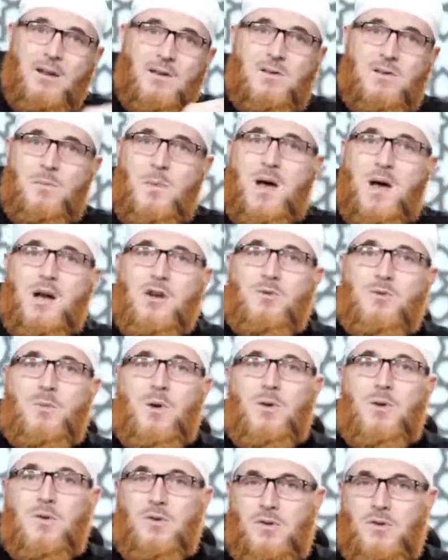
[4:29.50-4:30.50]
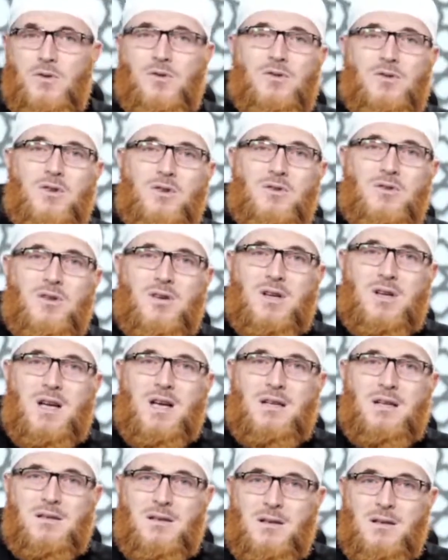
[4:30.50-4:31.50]
this marriage because your sister
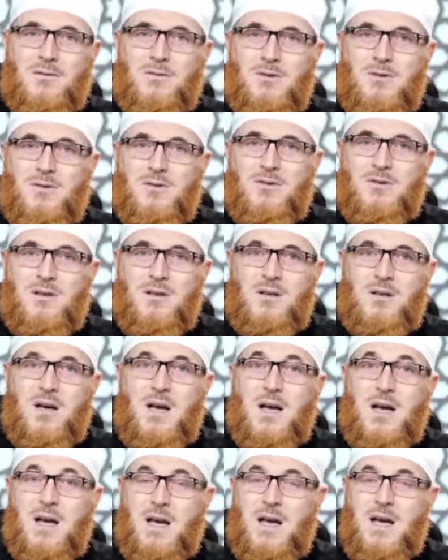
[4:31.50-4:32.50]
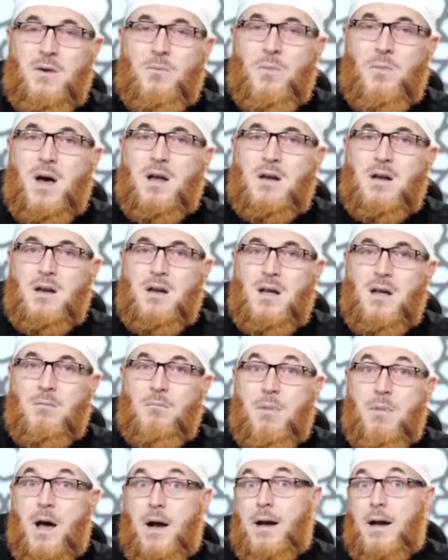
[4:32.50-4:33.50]
is interested in marrying
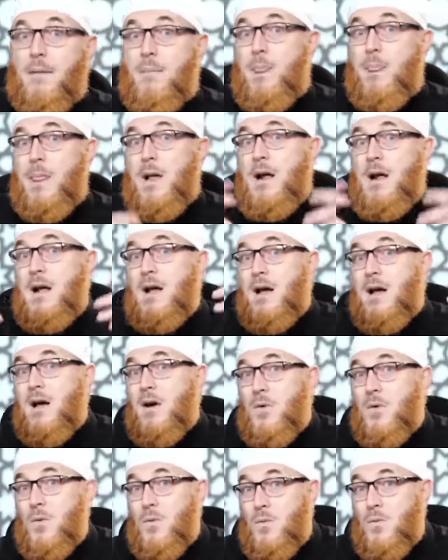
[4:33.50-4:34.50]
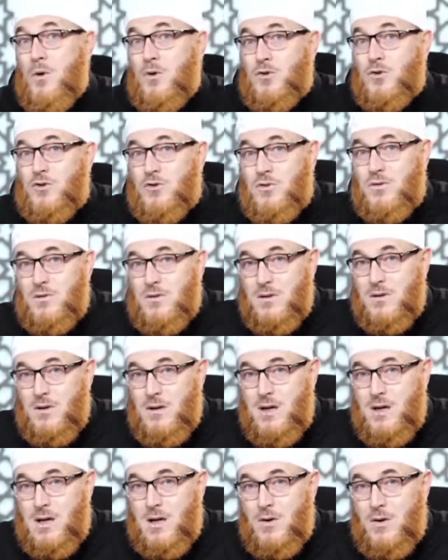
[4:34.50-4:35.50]
him back. Which
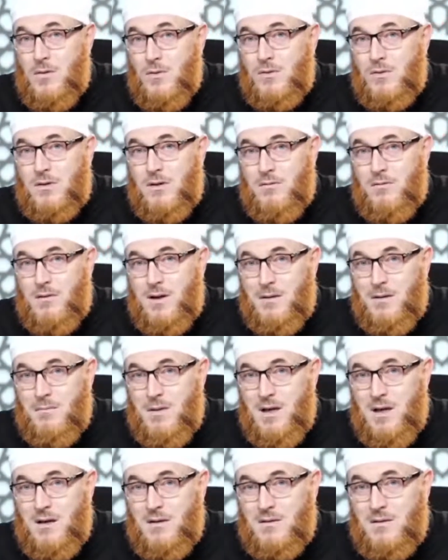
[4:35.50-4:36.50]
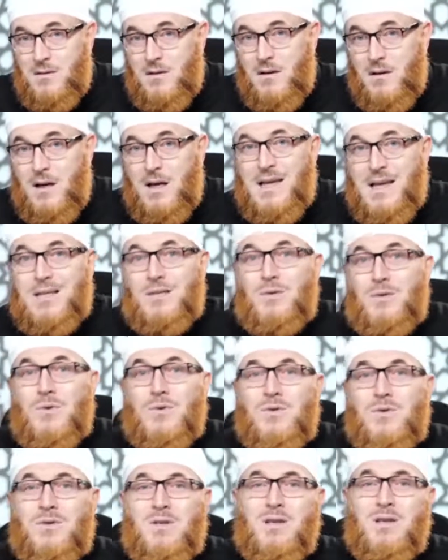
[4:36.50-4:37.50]
inclusively means his
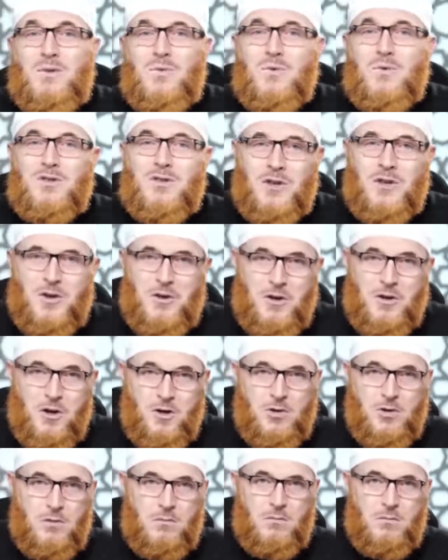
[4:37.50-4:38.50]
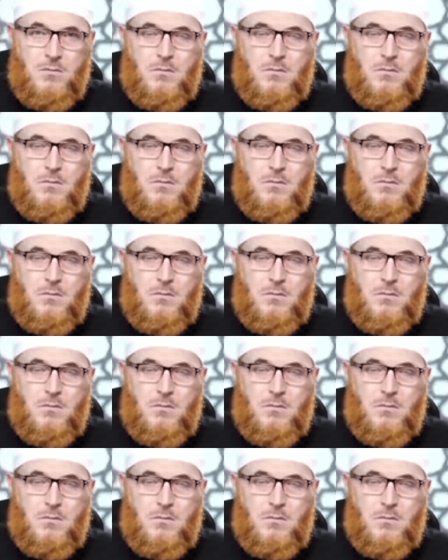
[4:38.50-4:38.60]
consent was a condition.